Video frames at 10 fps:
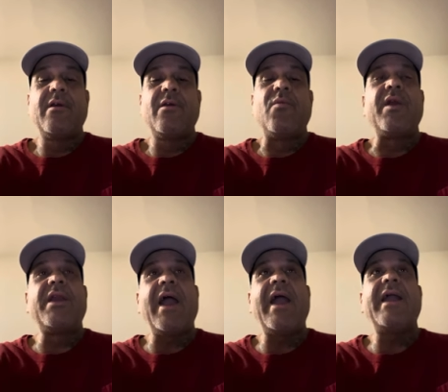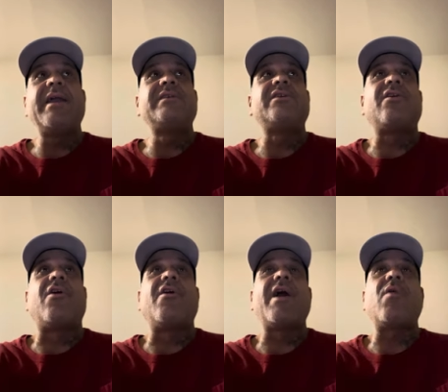When gangs
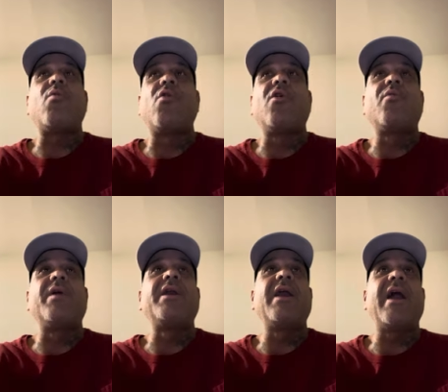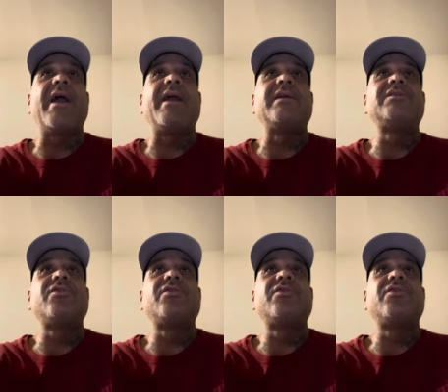are at war with gangs,